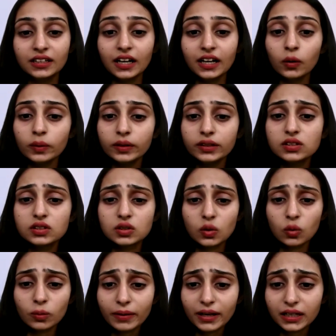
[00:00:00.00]
Now, with
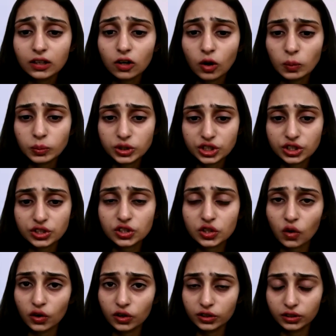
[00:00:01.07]
so many options
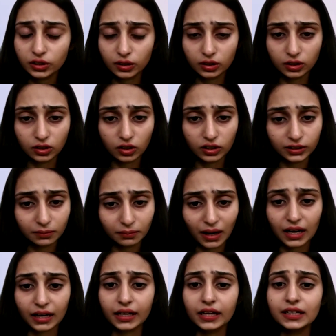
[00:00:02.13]
on the
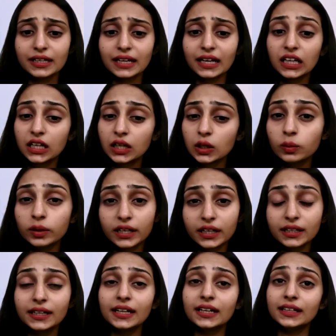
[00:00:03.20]
market,
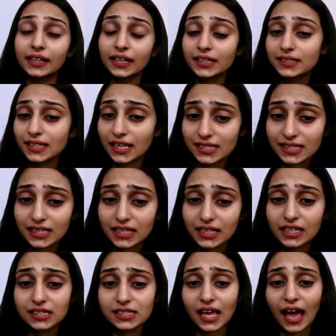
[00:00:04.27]
including tinted
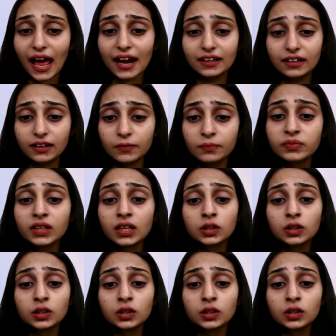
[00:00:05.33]
sunscreens and